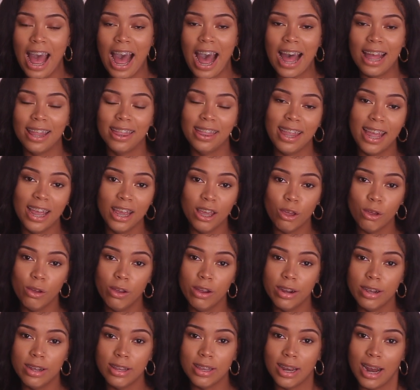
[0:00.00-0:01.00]
I thank you
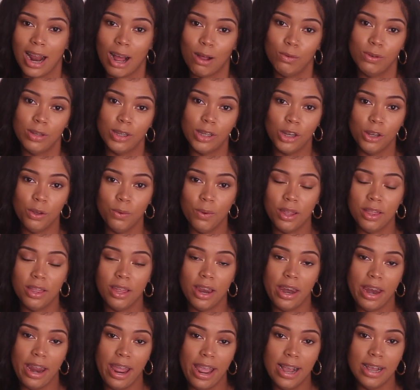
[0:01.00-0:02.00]
girls, and I will see you in the
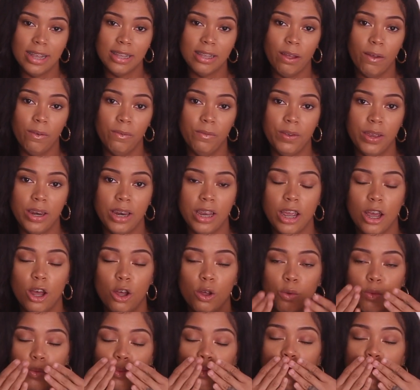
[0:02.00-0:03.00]
next video.